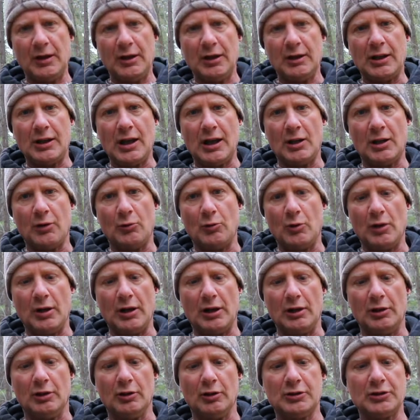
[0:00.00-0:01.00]
kind of what
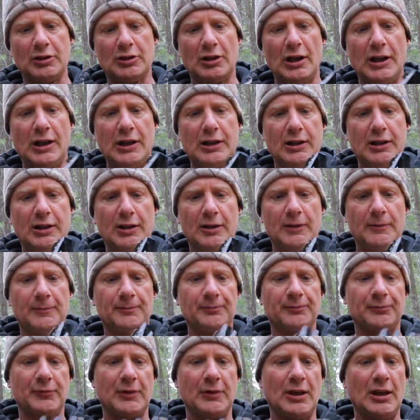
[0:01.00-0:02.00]
it looks like.
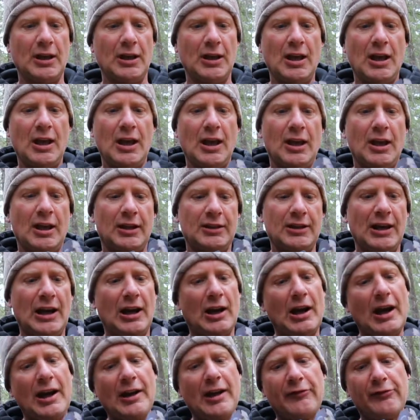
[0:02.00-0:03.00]
Now
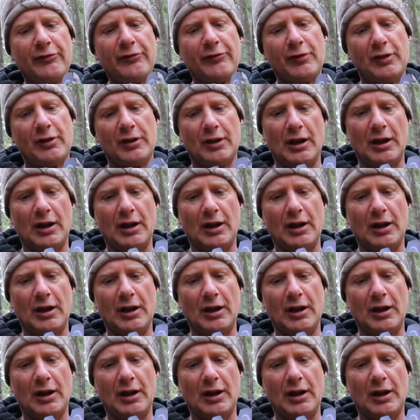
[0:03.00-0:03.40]
I've